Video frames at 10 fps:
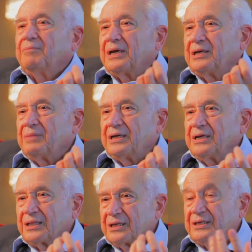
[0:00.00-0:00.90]
many, many
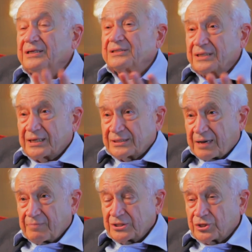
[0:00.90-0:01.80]
other things. And as I
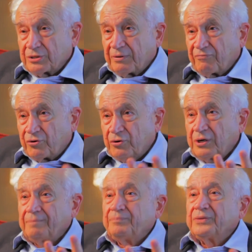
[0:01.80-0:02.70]
mentioned before,
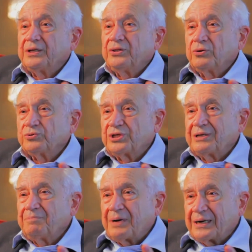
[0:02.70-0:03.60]
those
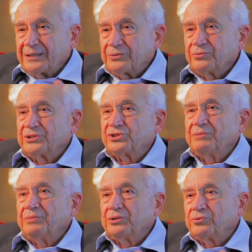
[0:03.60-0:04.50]
that bind to the
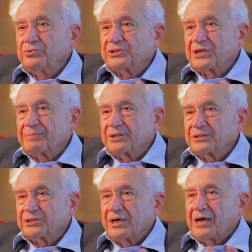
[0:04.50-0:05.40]
CB2
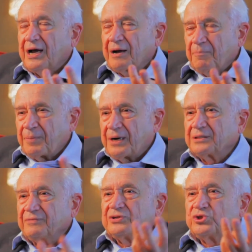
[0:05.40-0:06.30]
receptors are part
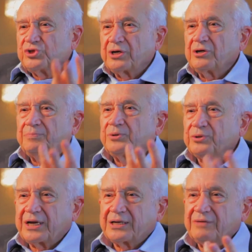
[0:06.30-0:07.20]
of a general
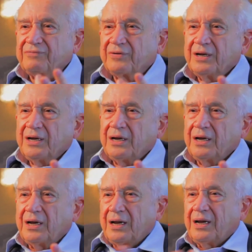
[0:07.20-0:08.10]
protective
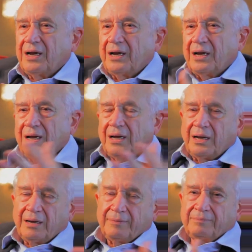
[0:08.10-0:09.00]
uh,
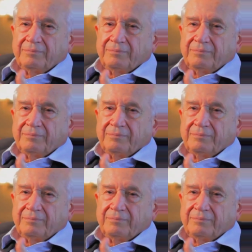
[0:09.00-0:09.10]
uh,